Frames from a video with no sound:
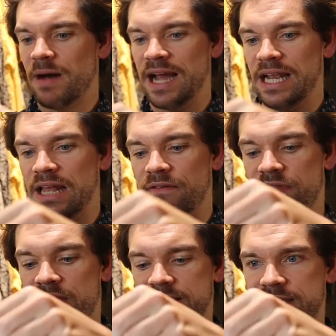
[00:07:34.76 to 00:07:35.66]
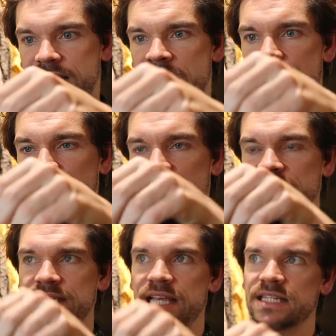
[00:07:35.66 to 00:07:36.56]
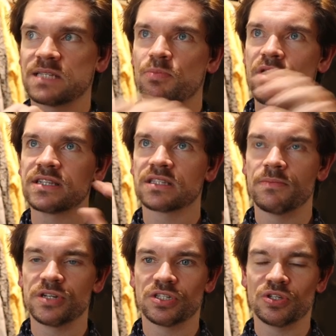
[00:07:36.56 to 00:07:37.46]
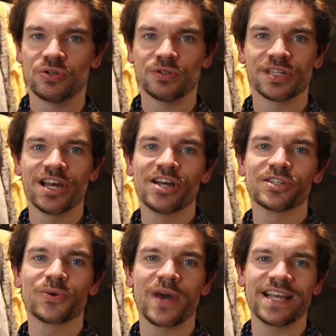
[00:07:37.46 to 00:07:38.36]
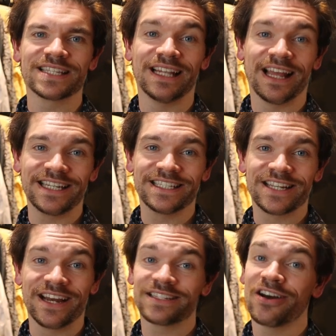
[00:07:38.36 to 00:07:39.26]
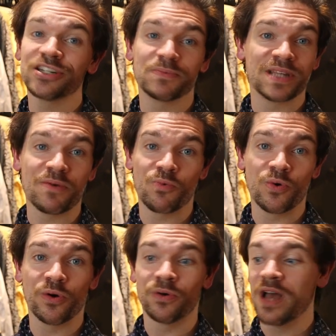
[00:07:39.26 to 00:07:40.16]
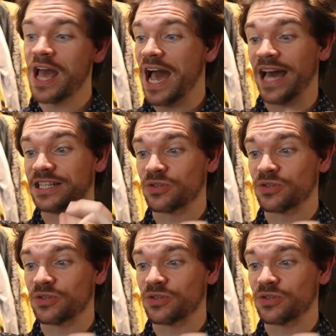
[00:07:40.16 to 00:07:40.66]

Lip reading: But I love this. This is a spring summer suit, so it is lighter, it's 100% wool, and